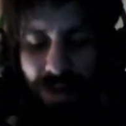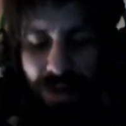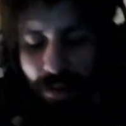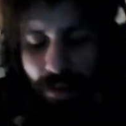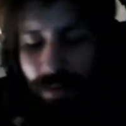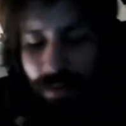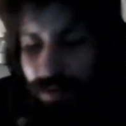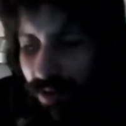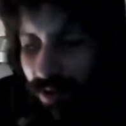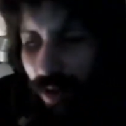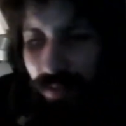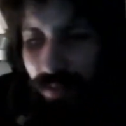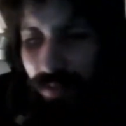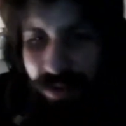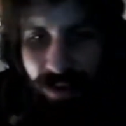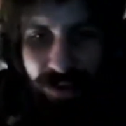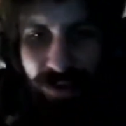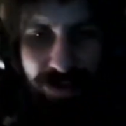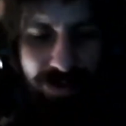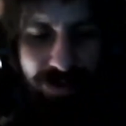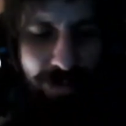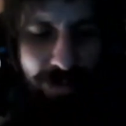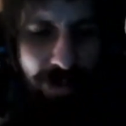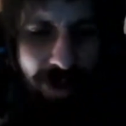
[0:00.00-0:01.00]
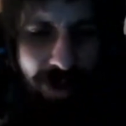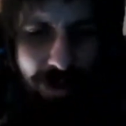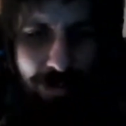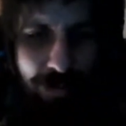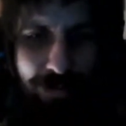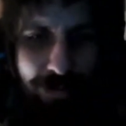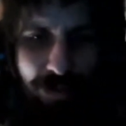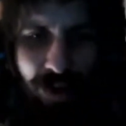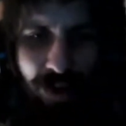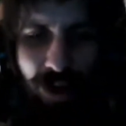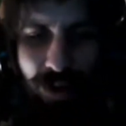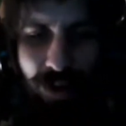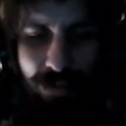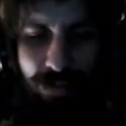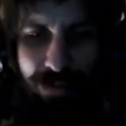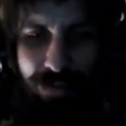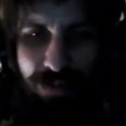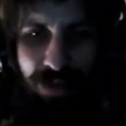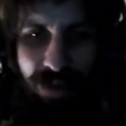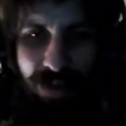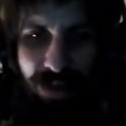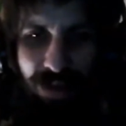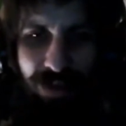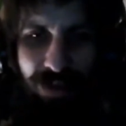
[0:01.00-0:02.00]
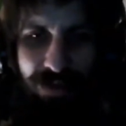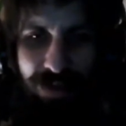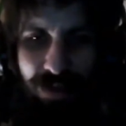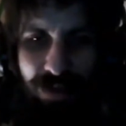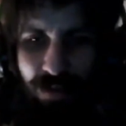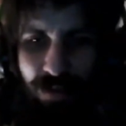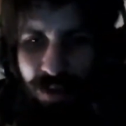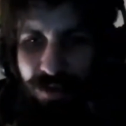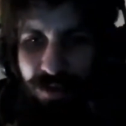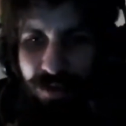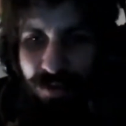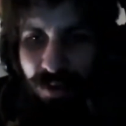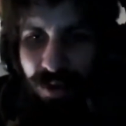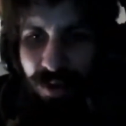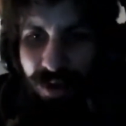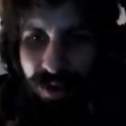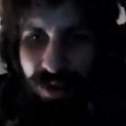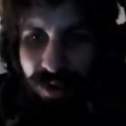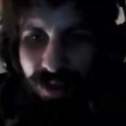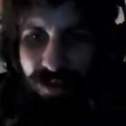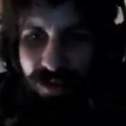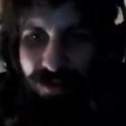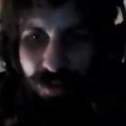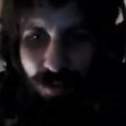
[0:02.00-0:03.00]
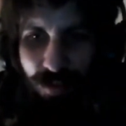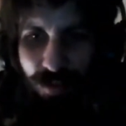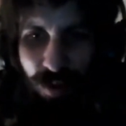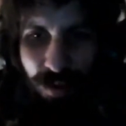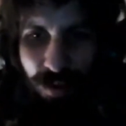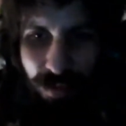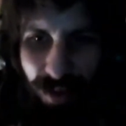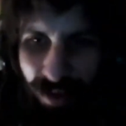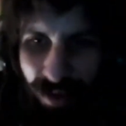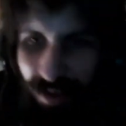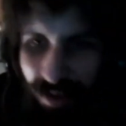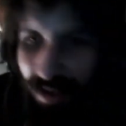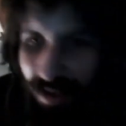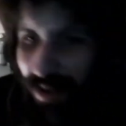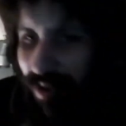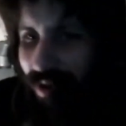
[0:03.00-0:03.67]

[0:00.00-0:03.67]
that would drop the least amount of bombs because he was running against a woman.